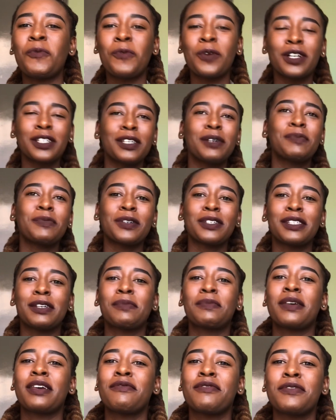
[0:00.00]
What's up
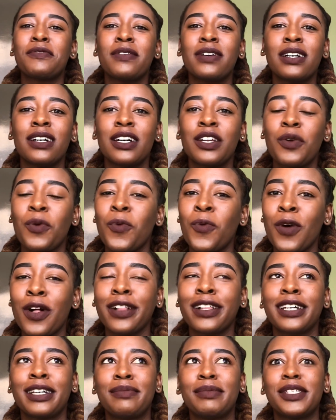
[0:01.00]
everyone?
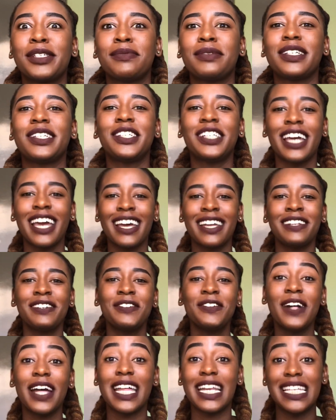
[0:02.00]
Welcome to my
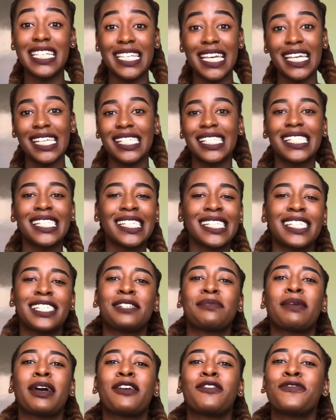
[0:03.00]
channel, and yes, this
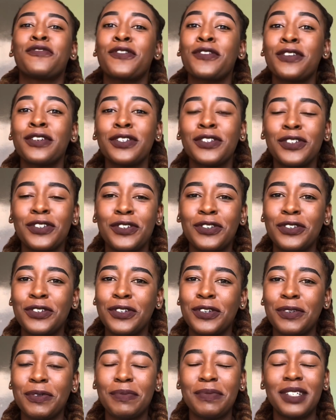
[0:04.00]
is my first
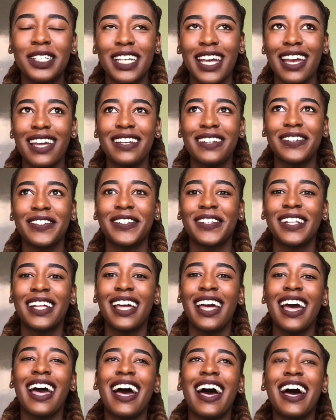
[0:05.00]
YouTube channel.
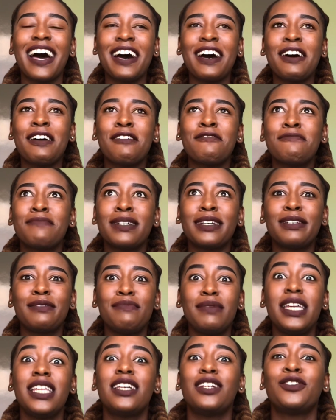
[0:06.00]
I've
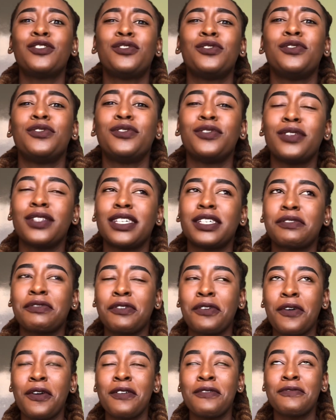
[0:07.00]
been meaning to do this
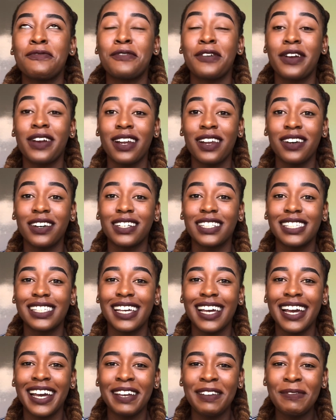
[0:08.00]
for a very long
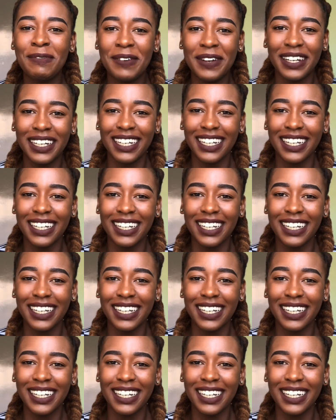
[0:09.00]
time